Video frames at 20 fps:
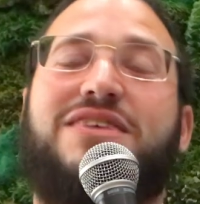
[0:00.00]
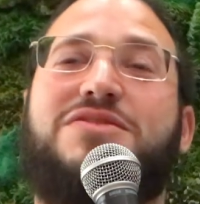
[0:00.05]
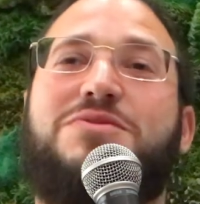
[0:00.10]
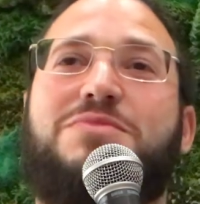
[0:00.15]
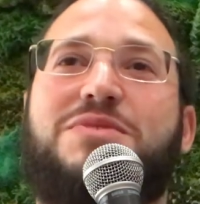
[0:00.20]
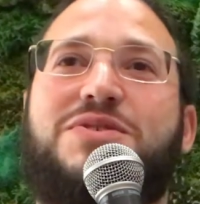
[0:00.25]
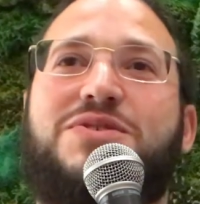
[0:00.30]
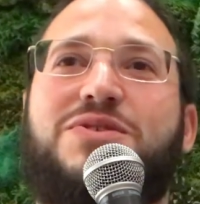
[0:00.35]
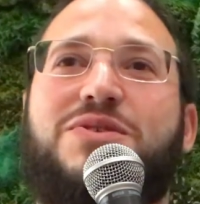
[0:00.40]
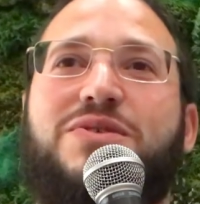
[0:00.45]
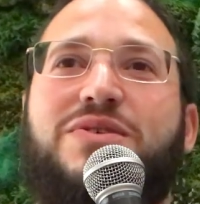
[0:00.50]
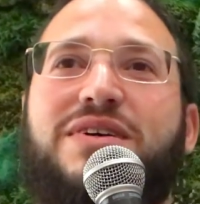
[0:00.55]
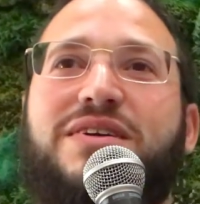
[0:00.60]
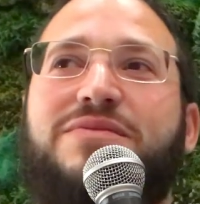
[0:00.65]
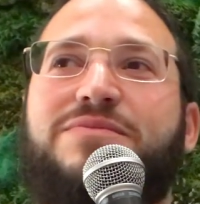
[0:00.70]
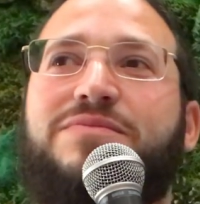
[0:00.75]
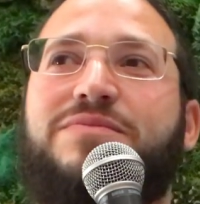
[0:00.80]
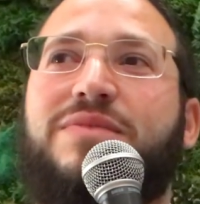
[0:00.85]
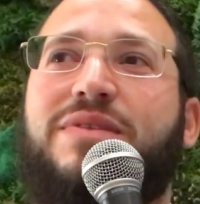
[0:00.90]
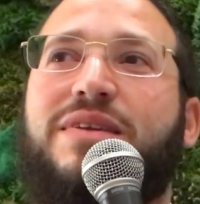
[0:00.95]
So he tells him this
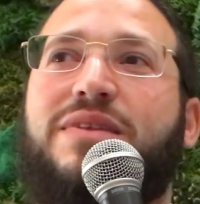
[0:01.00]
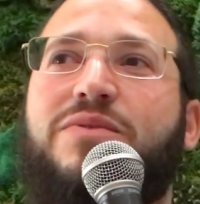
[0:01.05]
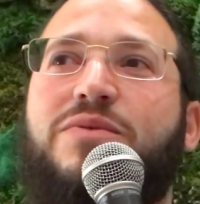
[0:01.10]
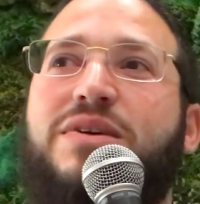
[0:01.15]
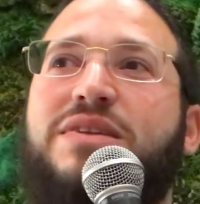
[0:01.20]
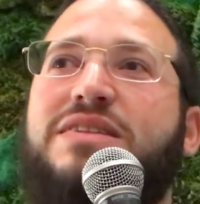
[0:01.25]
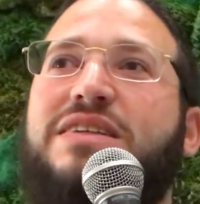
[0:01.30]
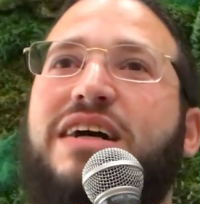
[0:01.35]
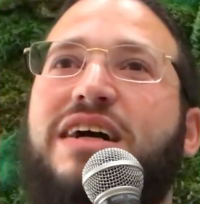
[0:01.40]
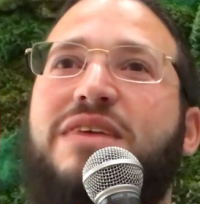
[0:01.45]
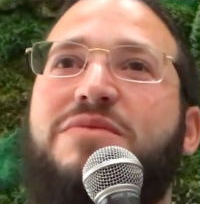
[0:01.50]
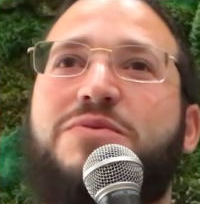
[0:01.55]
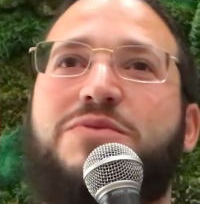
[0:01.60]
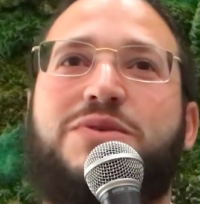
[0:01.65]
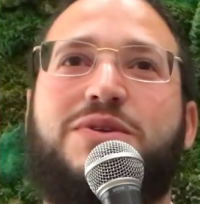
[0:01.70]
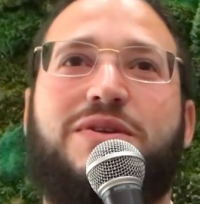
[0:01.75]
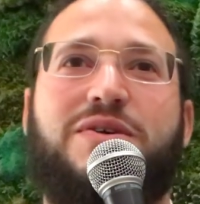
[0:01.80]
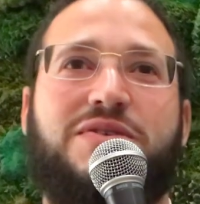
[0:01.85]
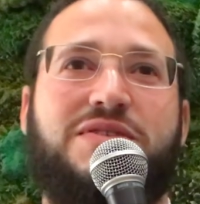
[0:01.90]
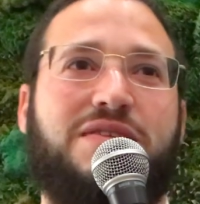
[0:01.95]
story. One
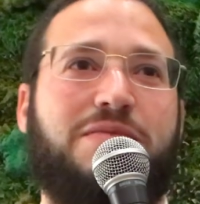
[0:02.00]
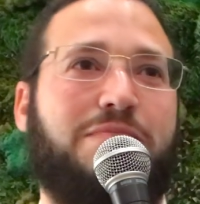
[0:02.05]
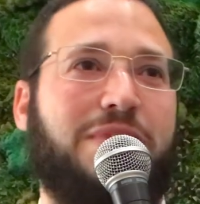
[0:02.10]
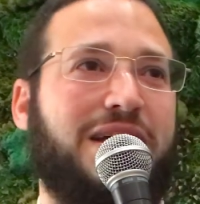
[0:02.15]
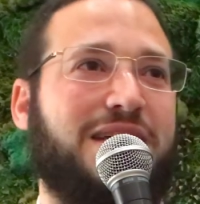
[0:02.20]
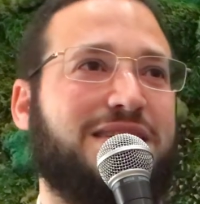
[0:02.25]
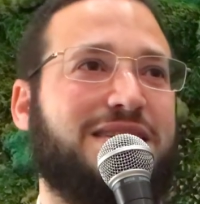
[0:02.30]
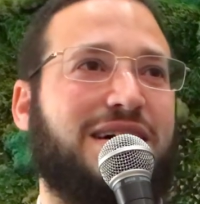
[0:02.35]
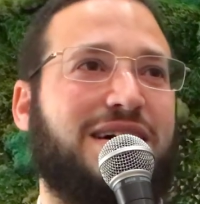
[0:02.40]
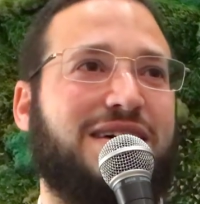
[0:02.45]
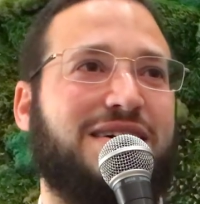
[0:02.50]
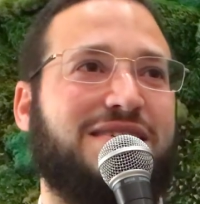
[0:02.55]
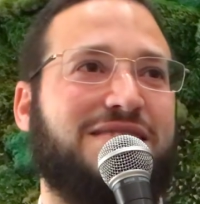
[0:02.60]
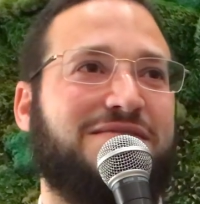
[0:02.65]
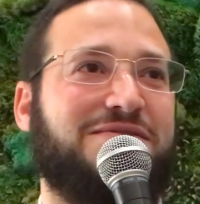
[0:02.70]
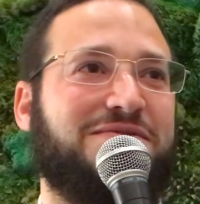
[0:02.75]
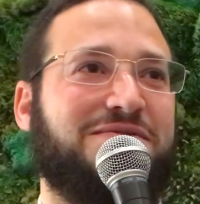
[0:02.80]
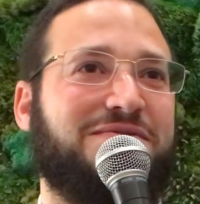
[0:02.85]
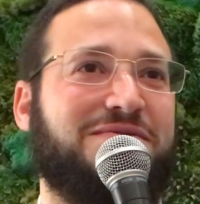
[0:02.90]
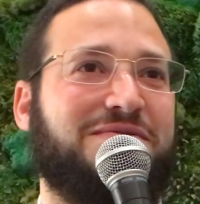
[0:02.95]
time it was close to
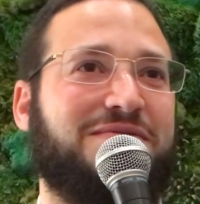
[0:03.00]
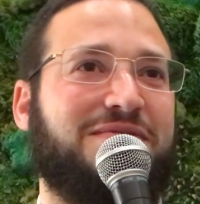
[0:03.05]
Pesach,